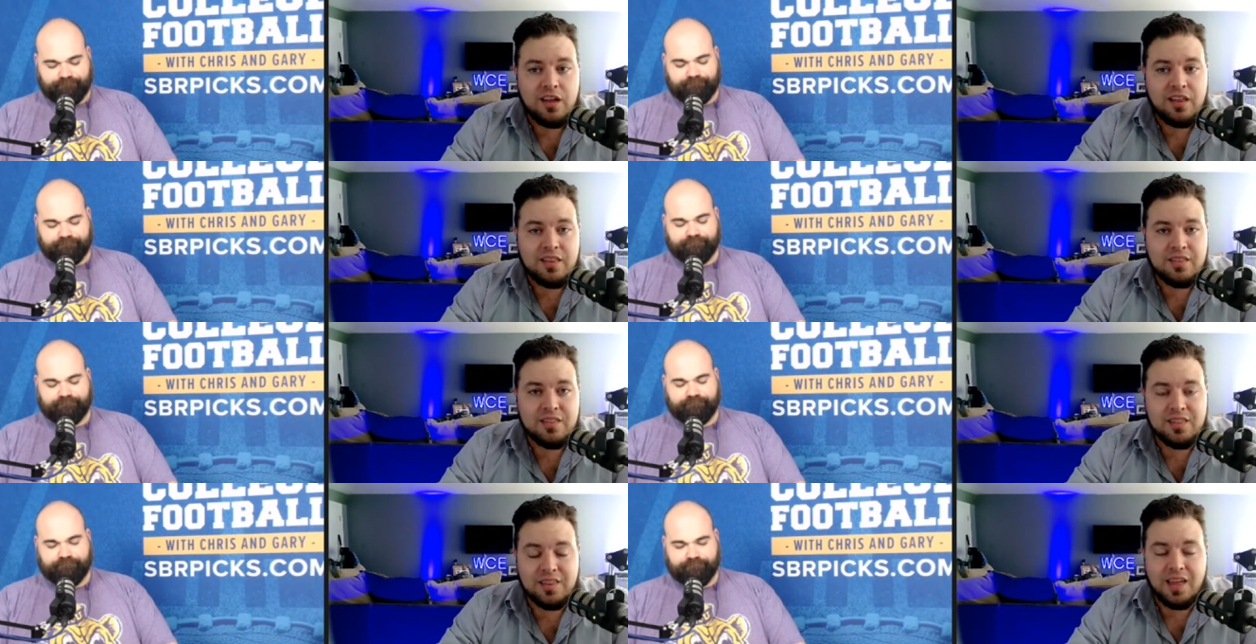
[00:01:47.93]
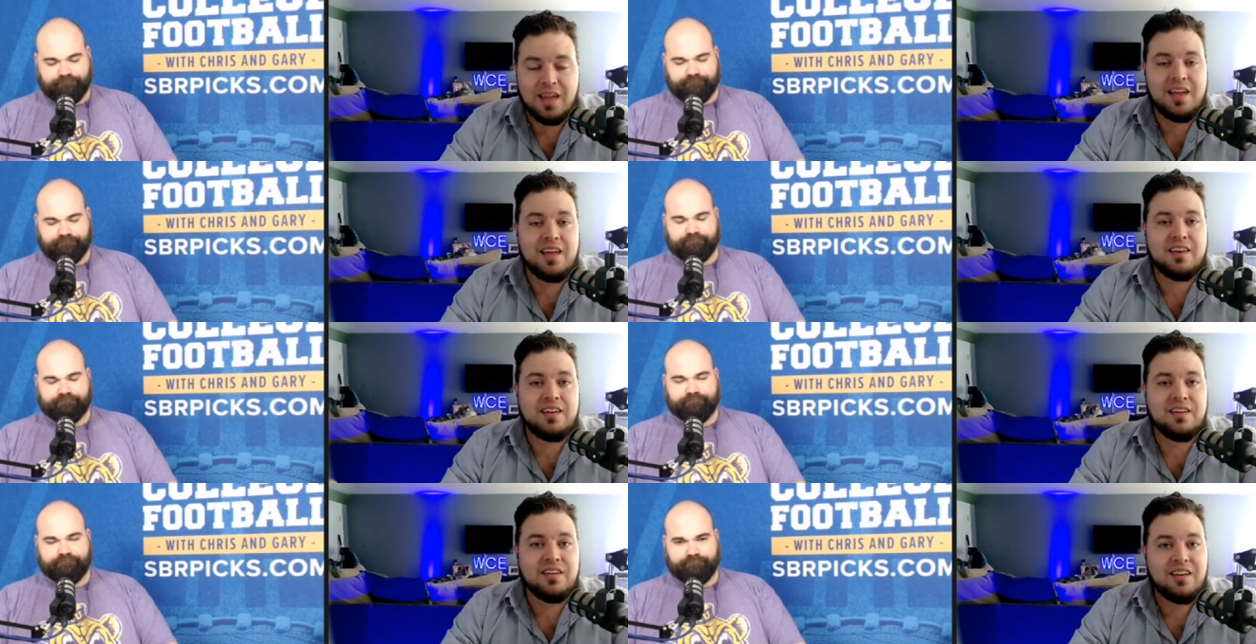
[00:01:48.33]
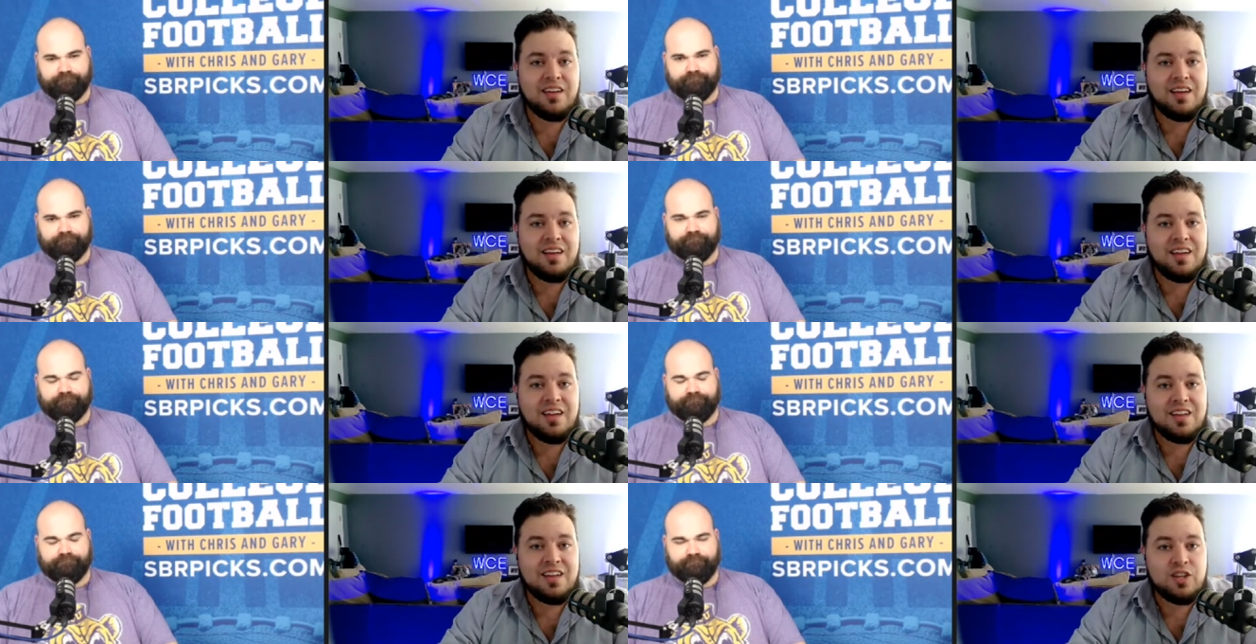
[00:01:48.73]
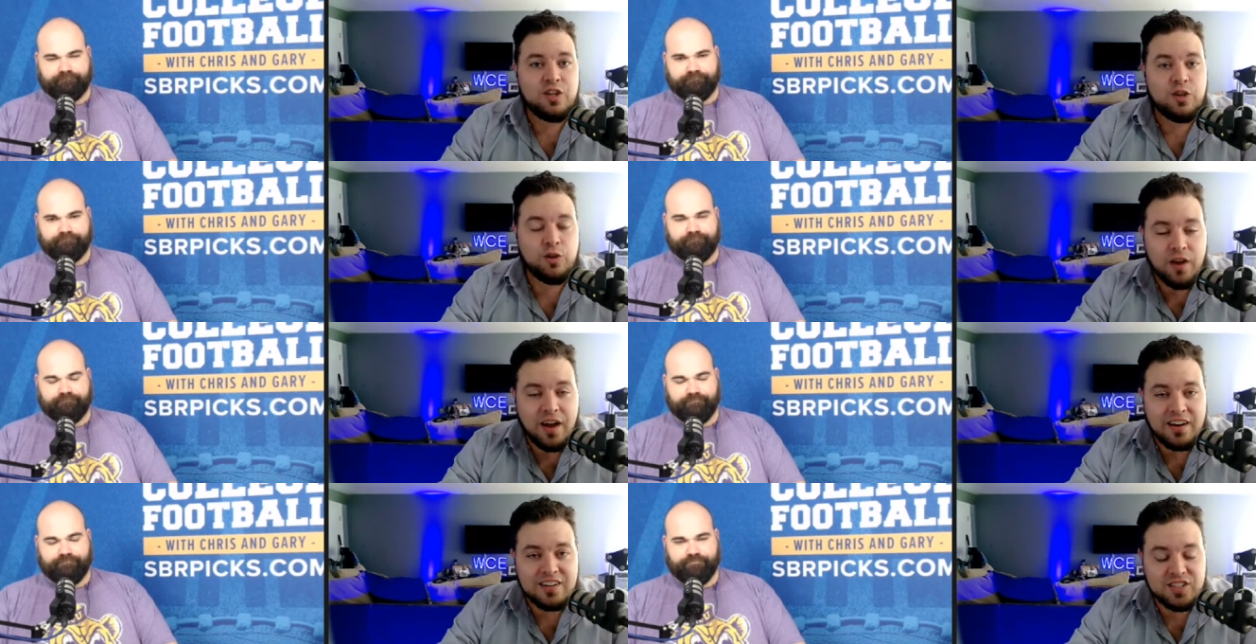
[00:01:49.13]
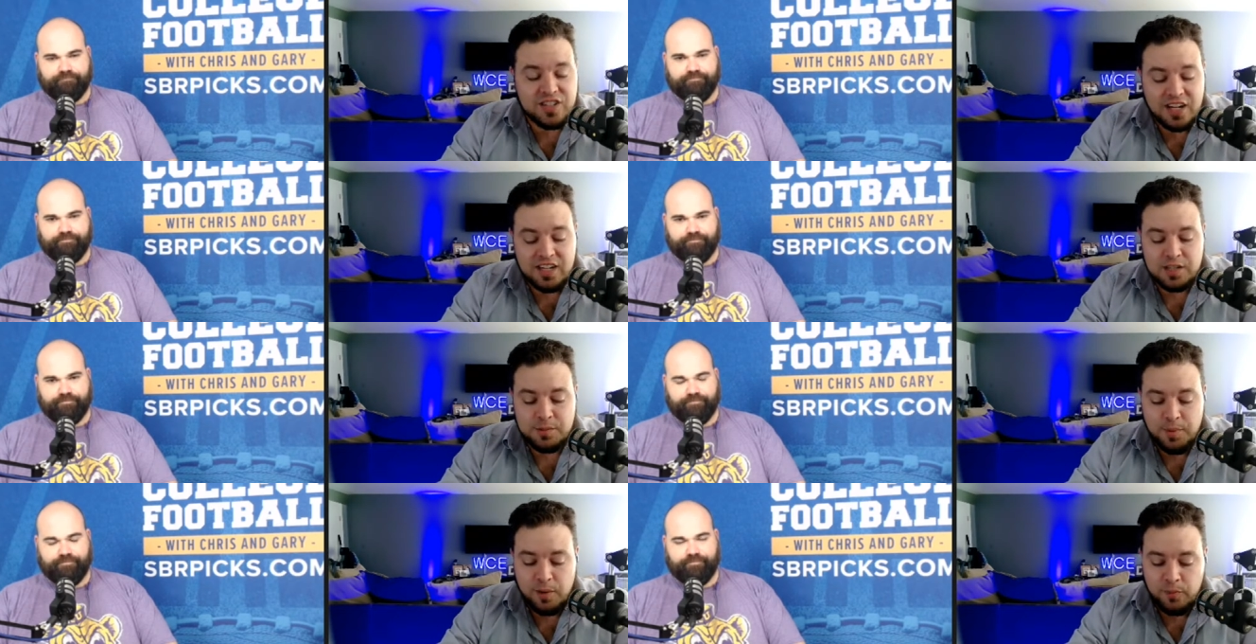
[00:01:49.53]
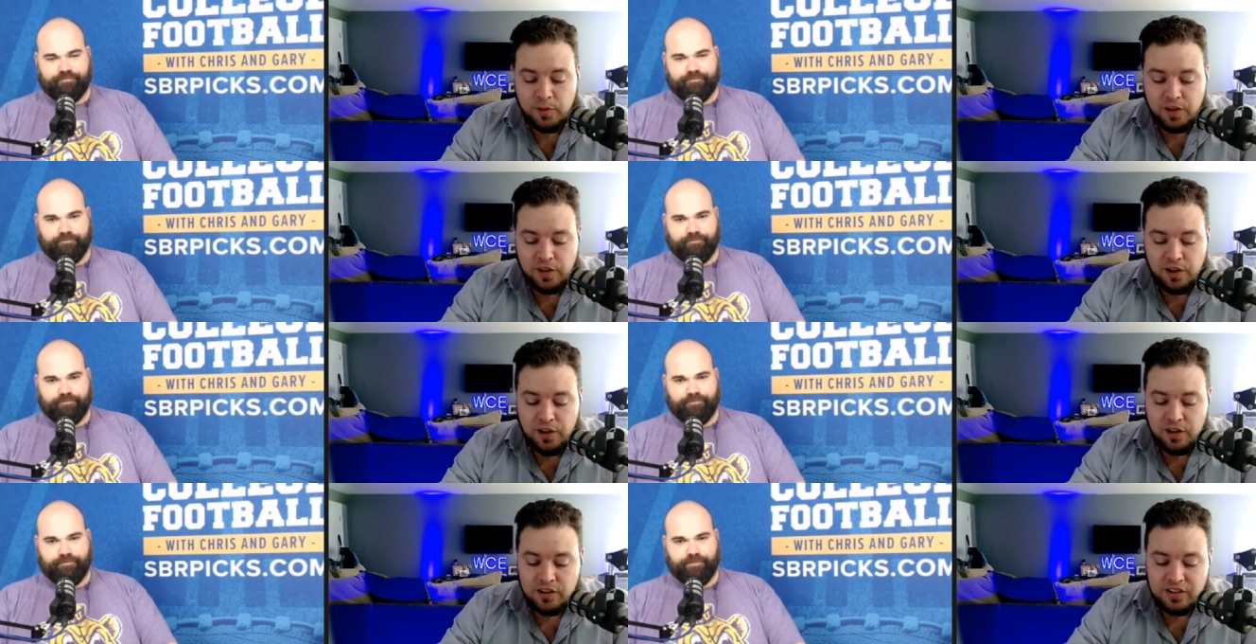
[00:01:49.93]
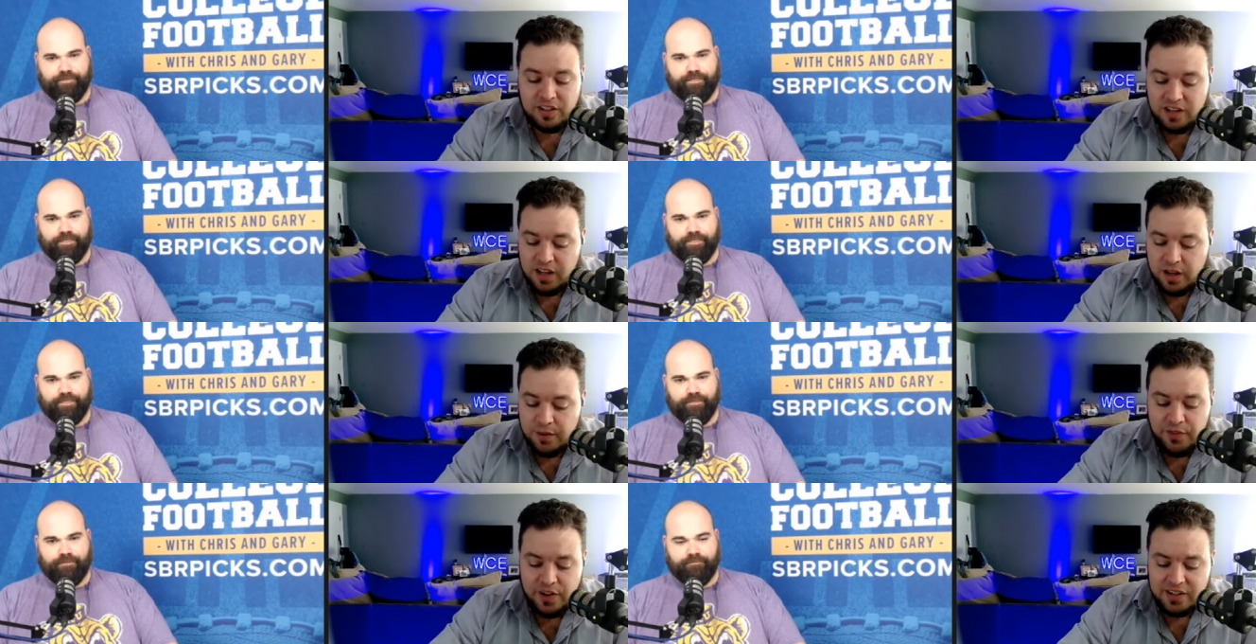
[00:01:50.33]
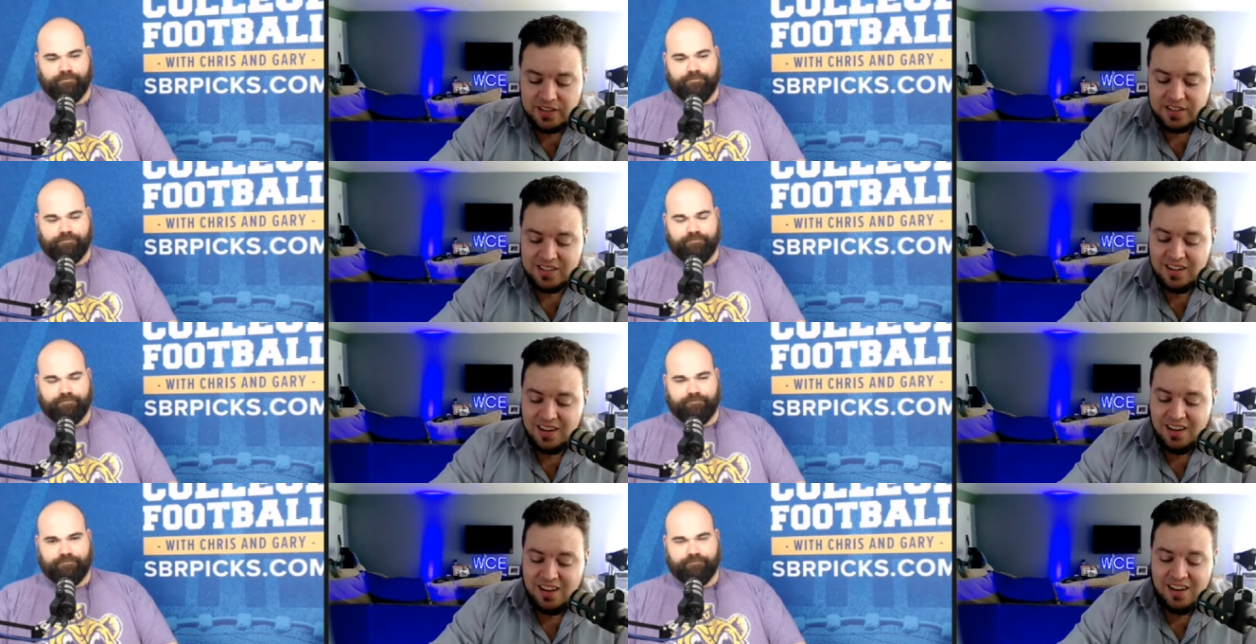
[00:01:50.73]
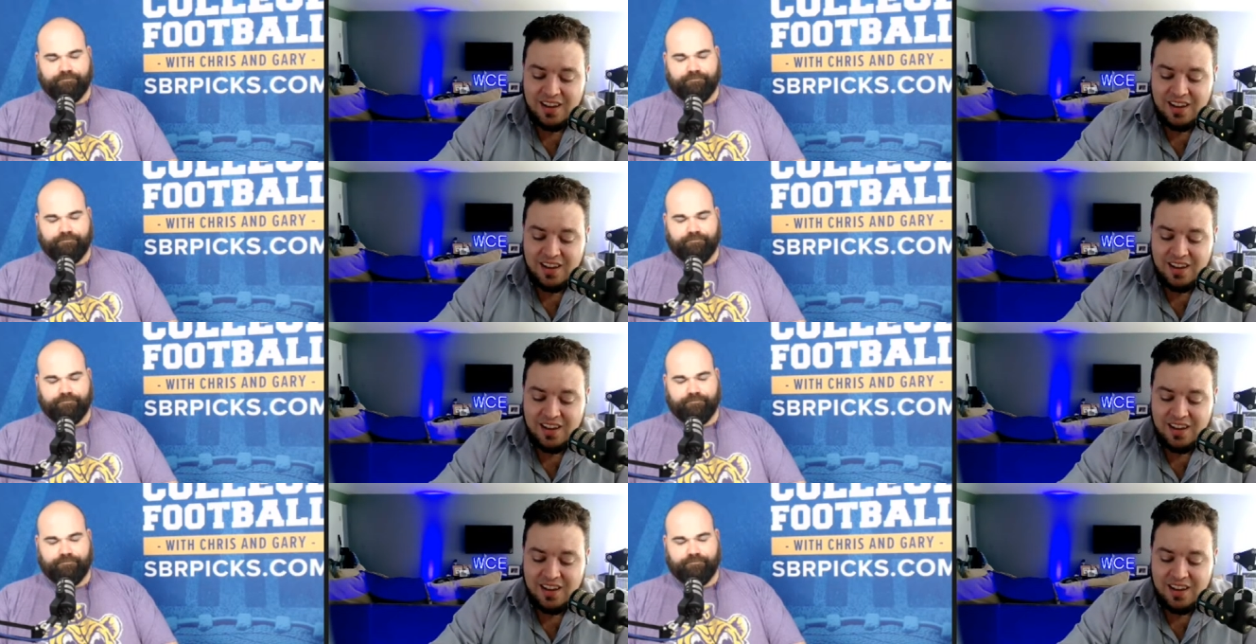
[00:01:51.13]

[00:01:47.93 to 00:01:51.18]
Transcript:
Speaker 1: then you got a chance to be really good. The defense.